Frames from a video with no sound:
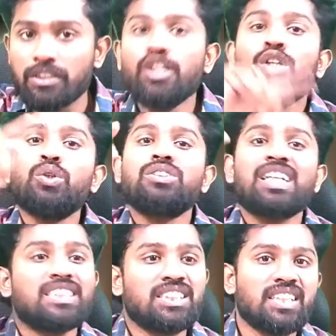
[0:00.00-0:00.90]
To such
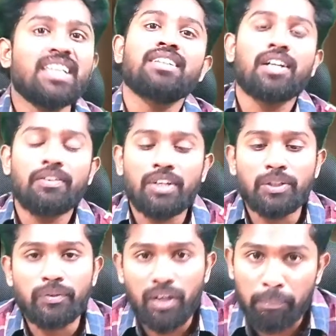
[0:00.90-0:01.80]
state the revenue
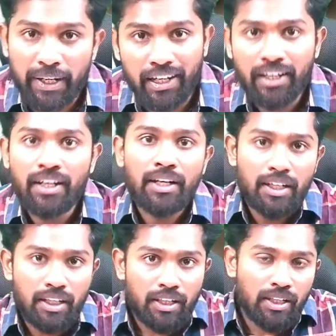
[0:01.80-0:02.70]
will be
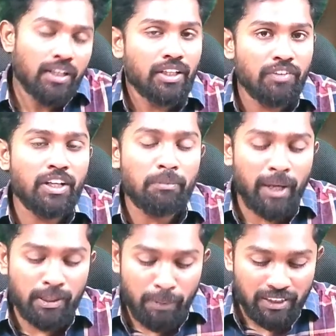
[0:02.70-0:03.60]
given
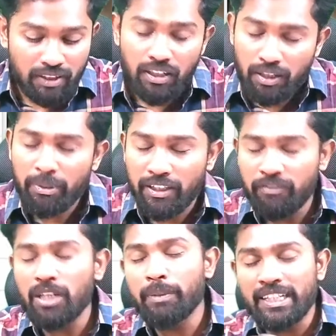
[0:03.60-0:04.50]
back by
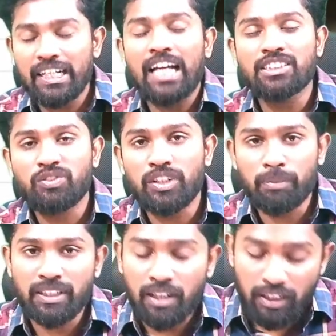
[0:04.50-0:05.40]
will be transferred by
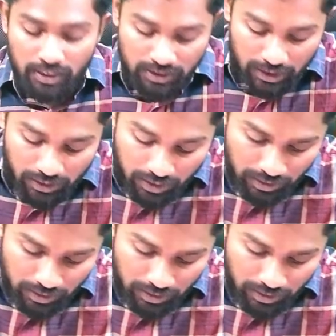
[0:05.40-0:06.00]
the central.